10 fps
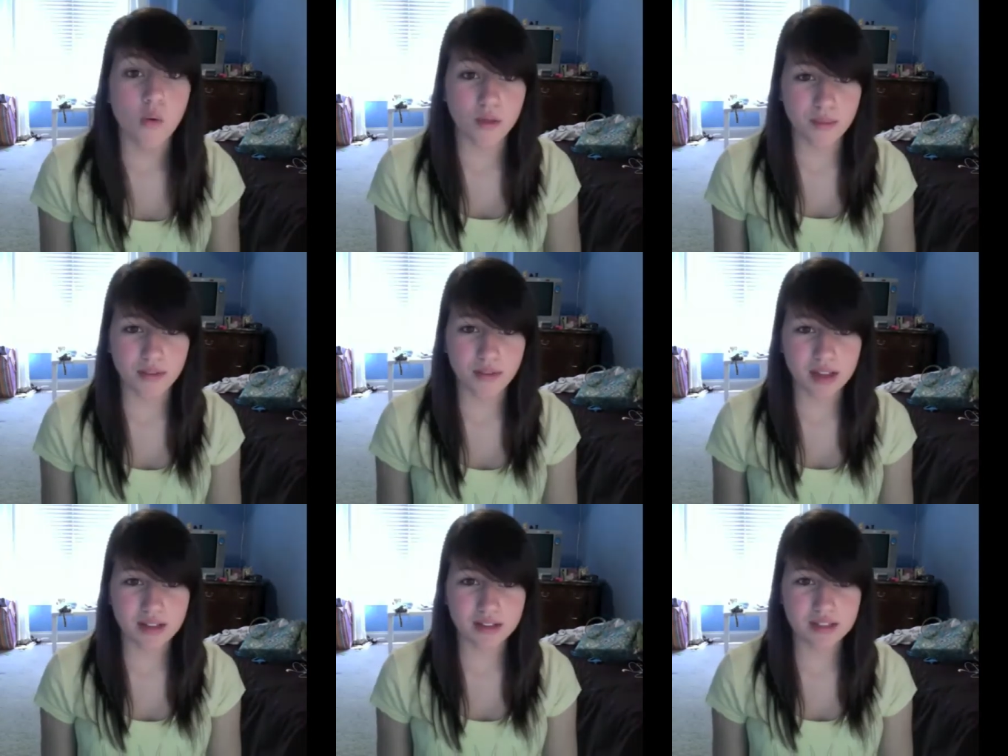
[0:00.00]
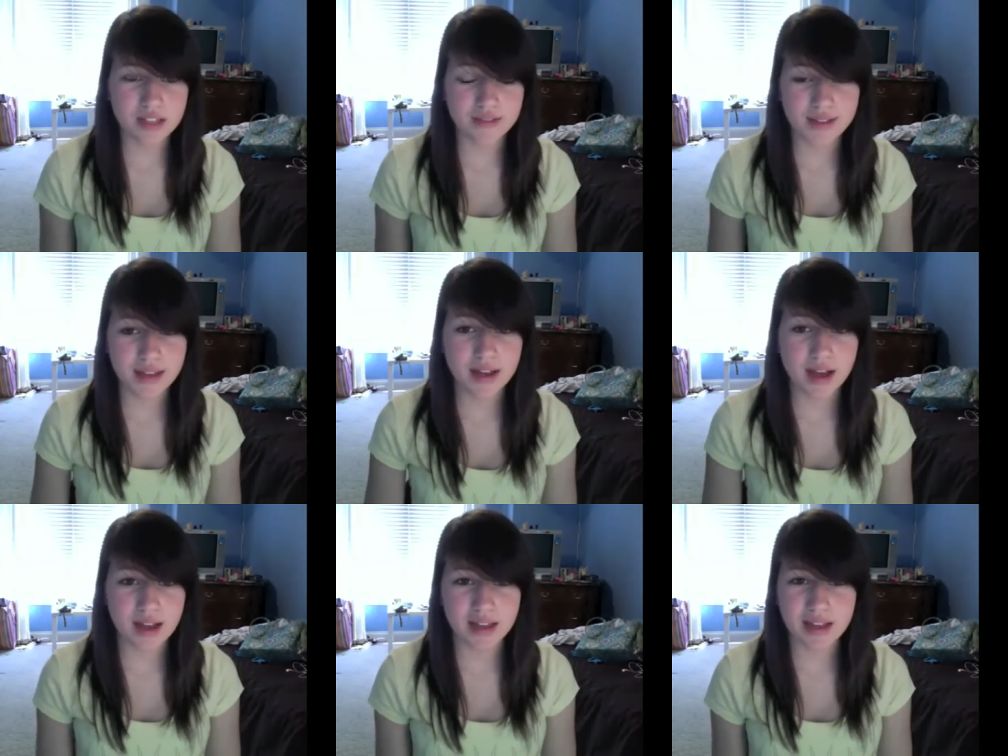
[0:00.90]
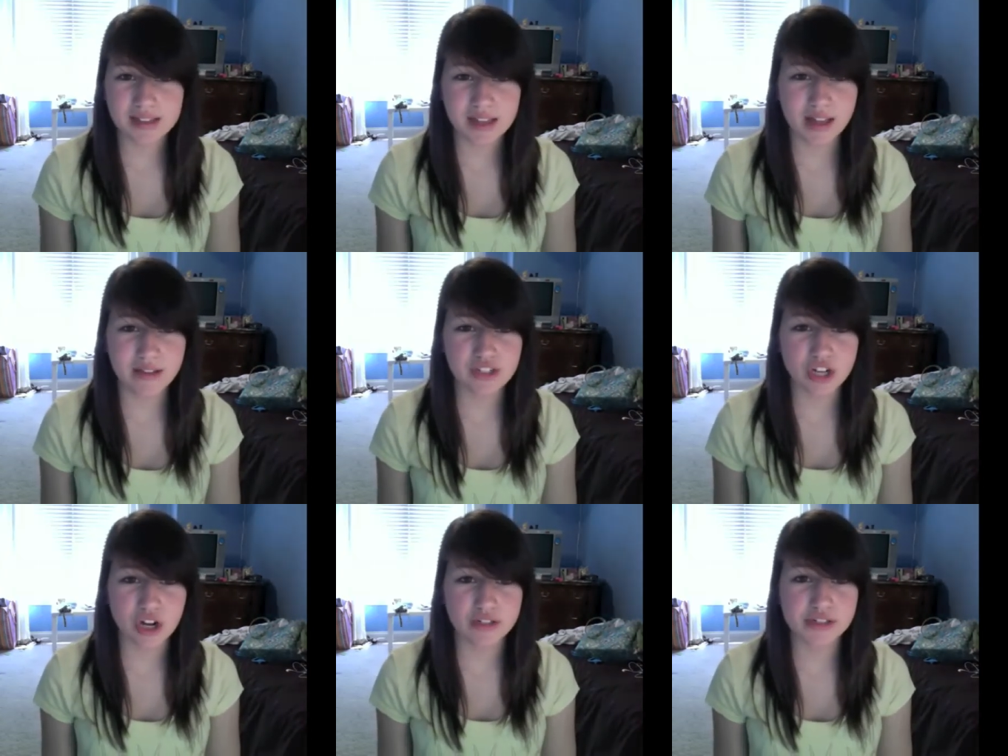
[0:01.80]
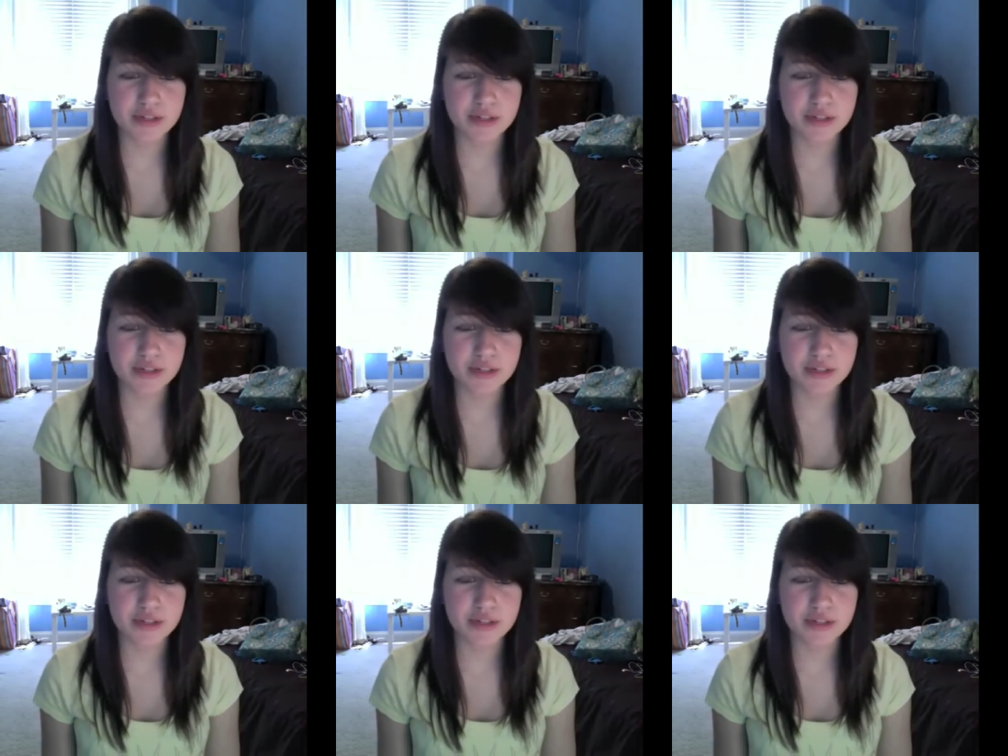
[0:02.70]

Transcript: With my regular TV, I guess I left it on too